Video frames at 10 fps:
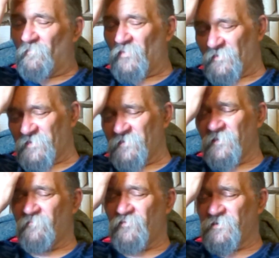But
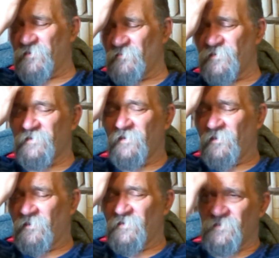they produced
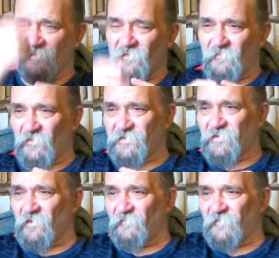so
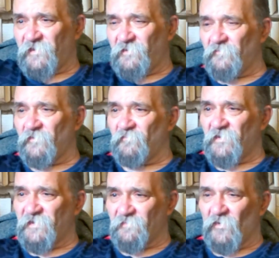much of the
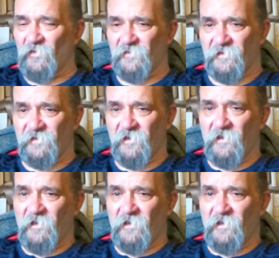urine-based mordant